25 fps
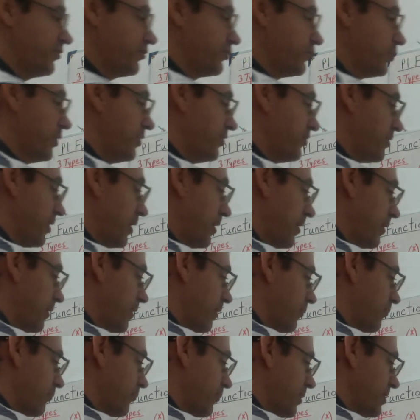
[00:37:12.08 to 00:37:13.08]
was our
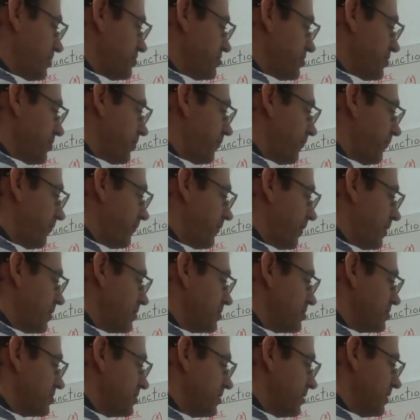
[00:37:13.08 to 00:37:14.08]
original
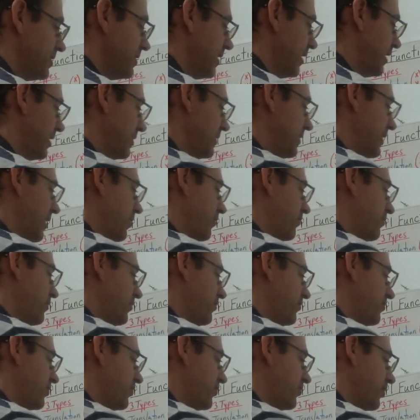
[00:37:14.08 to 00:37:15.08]
function, and now
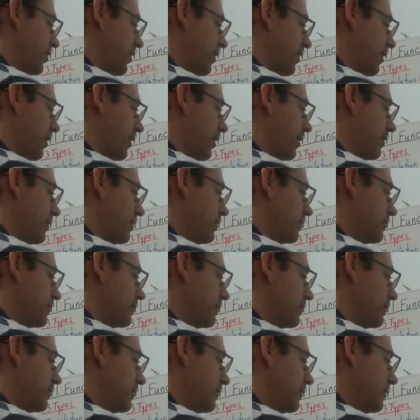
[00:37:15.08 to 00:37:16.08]
this is our
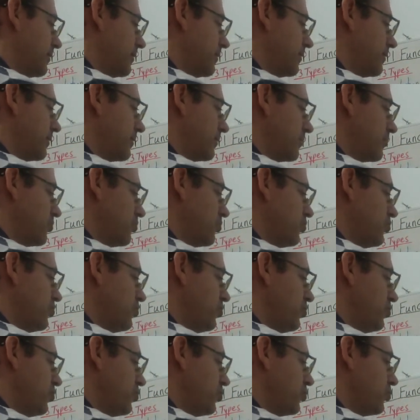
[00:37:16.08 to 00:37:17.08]

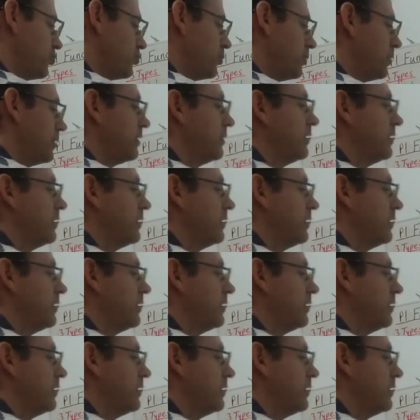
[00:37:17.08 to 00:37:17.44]
new